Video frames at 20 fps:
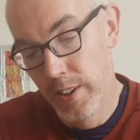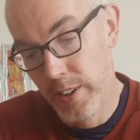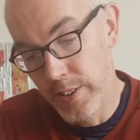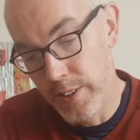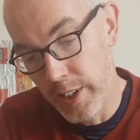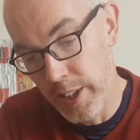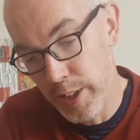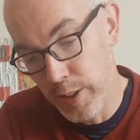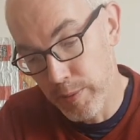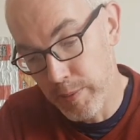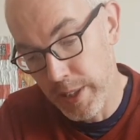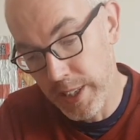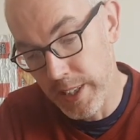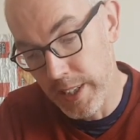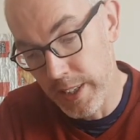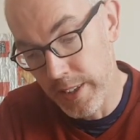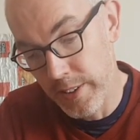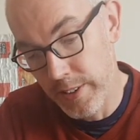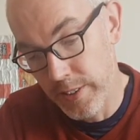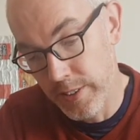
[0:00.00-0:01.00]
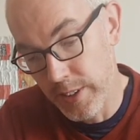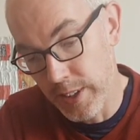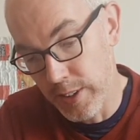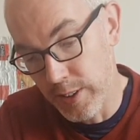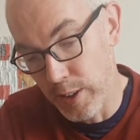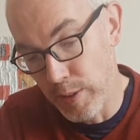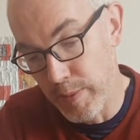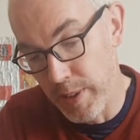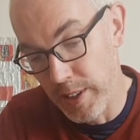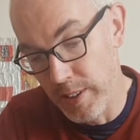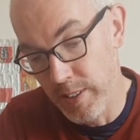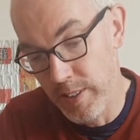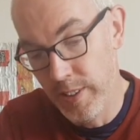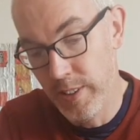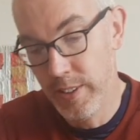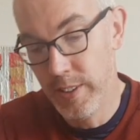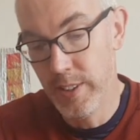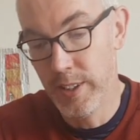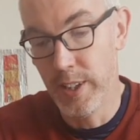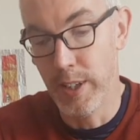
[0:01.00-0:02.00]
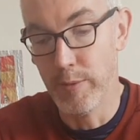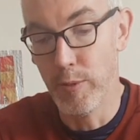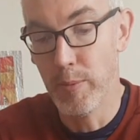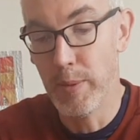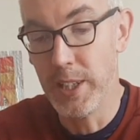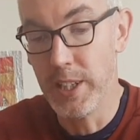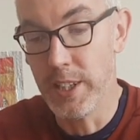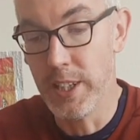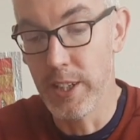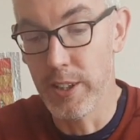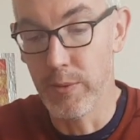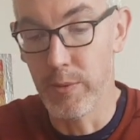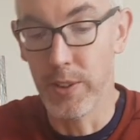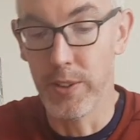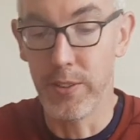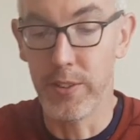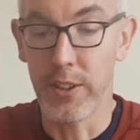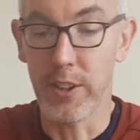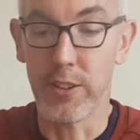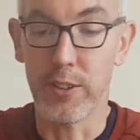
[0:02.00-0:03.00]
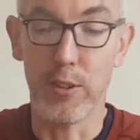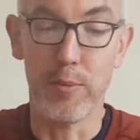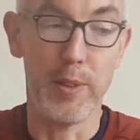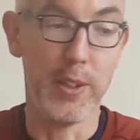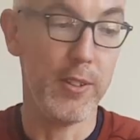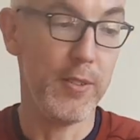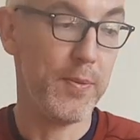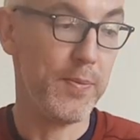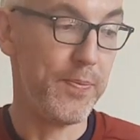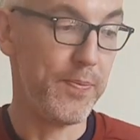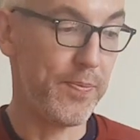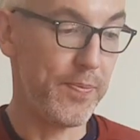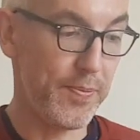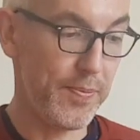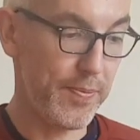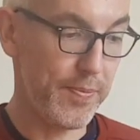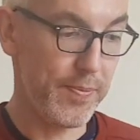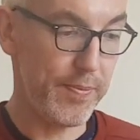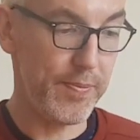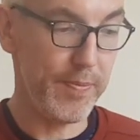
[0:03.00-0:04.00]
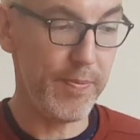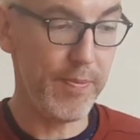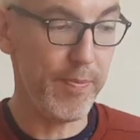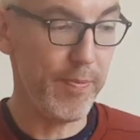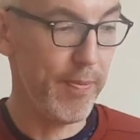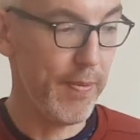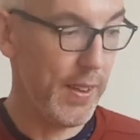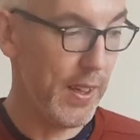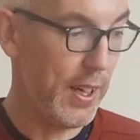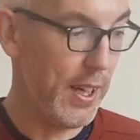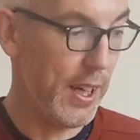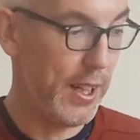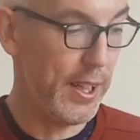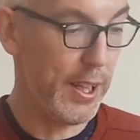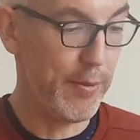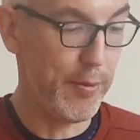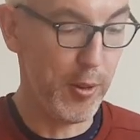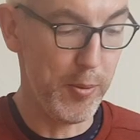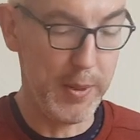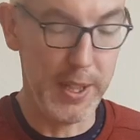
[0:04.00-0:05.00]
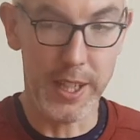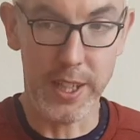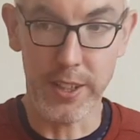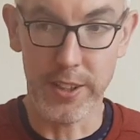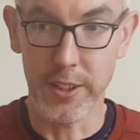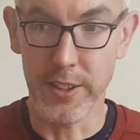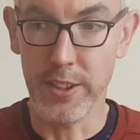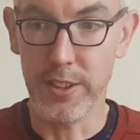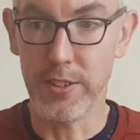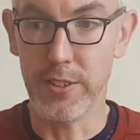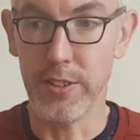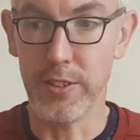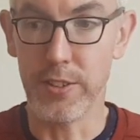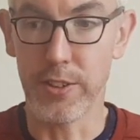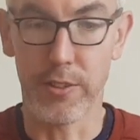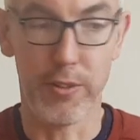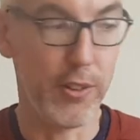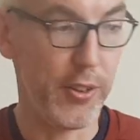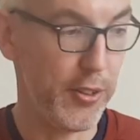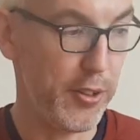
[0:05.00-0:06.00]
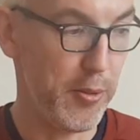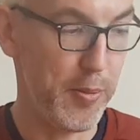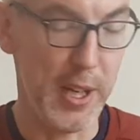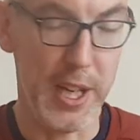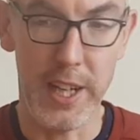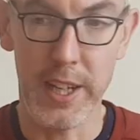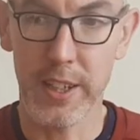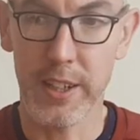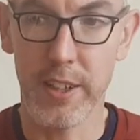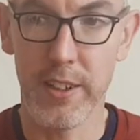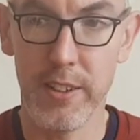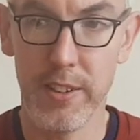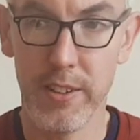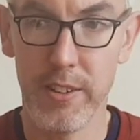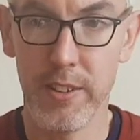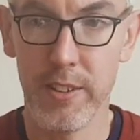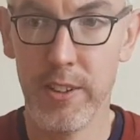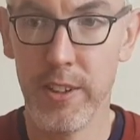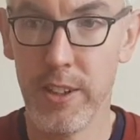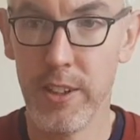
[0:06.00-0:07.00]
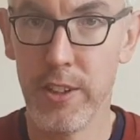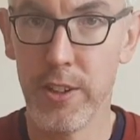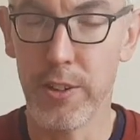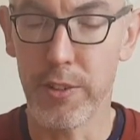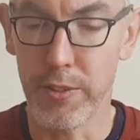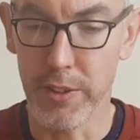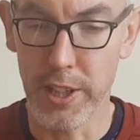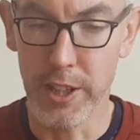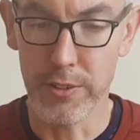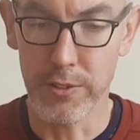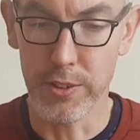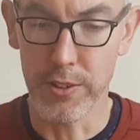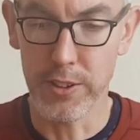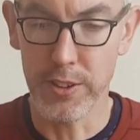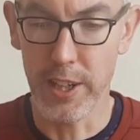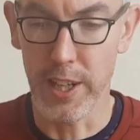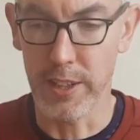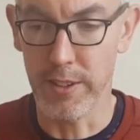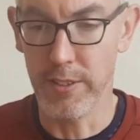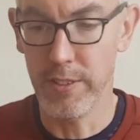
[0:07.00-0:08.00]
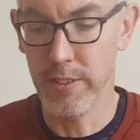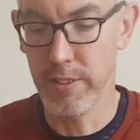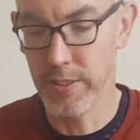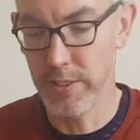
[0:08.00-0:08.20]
So let's make that 60 mil, and we'll make the other one 60 mil, and then we'll make the distance across the back 310.